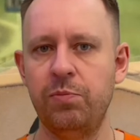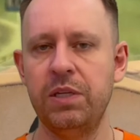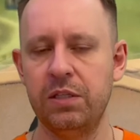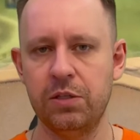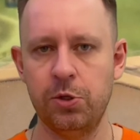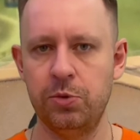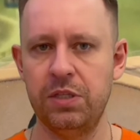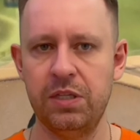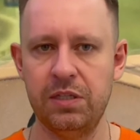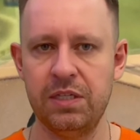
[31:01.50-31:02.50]
been
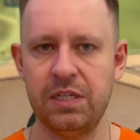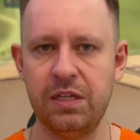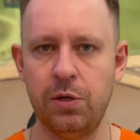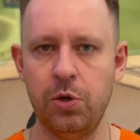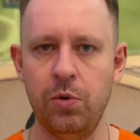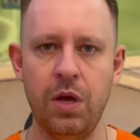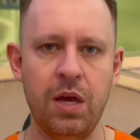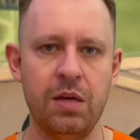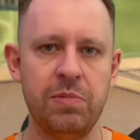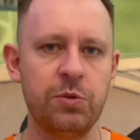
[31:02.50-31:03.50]
included in this scenario,
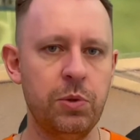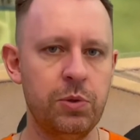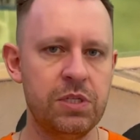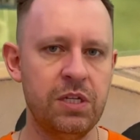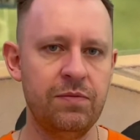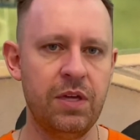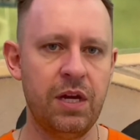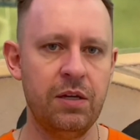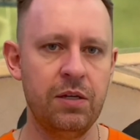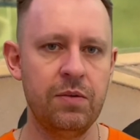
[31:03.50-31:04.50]
but we received
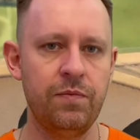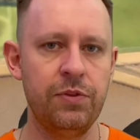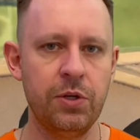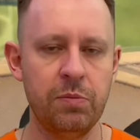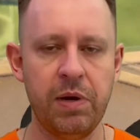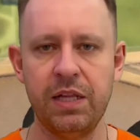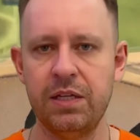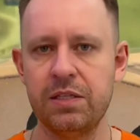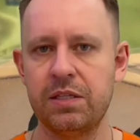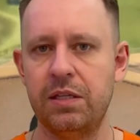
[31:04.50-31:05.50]
a
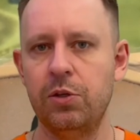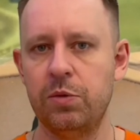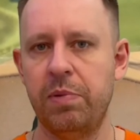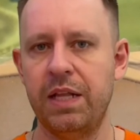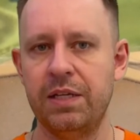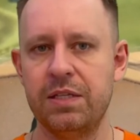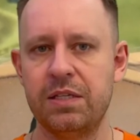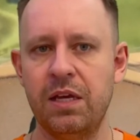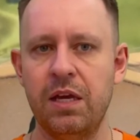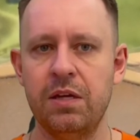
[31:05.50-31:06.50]
non-balanced, not balanced,